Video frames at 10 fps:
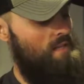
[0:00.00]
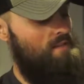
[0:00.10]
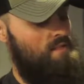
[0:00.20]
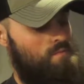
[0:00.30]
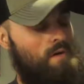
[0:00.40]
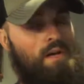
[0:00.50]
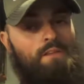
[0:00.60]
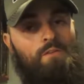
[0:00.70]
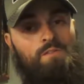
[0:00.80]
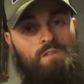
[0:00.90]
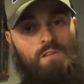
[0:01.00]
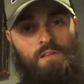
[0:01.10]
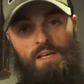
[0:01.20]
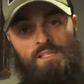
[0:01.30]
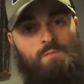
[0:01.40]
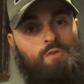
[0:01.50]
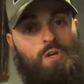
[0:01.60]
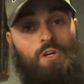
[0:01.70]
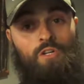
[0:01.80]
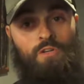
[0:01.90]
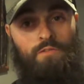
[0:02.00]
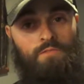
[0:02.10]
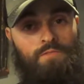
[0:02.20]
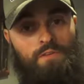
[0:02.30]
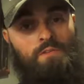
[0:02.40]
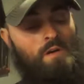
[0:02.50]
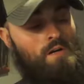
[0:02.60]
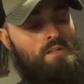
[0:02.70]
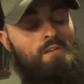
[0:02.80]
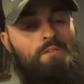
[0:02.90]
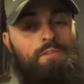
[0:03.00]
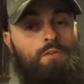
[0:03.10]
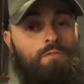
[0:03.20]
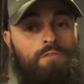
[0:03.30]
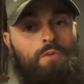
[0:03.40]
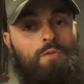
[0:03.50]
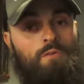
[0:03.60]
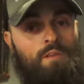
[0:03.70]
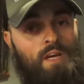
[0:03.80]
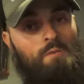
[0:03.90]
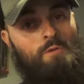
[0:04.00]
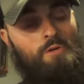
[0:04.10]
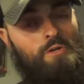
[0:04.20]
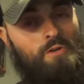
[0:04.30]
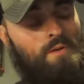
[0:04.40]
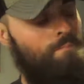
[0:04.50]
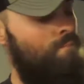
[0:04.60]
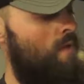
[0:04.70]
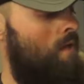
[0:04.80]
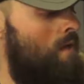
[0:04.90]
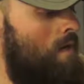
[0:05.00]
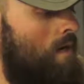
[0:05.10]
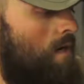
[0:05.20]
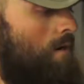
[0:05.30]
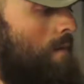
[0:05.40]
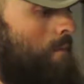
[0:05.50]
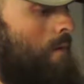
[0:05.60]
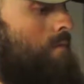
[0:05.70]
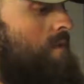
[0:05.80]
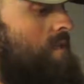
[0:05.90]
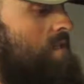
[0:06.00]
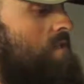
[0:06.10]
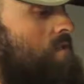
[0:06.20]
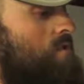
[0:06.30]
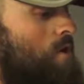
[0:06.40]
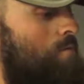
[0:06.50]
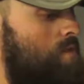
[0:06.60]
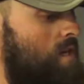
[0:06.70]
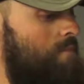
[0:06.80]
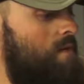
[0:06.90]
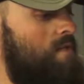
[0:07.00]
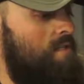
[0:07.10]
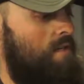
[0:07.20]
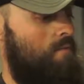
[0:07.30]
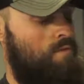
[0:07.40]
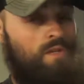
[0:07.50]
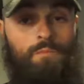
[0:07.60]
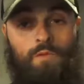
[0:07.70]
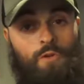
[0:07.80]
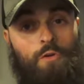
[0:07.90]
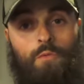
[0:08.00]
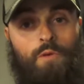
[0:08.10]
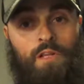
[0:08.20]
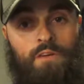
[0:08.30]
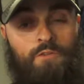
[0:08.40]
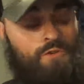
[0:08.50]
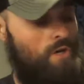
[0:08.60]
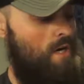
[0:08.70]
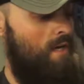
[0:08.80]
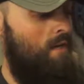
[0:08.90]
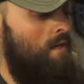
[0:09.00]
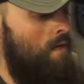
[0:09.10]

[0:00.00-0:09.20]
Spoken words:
This way there's less obstruction. You have a clear field of view of the animal you're shooting. I went with this scope sight because it was something new. I wanted to give it a try.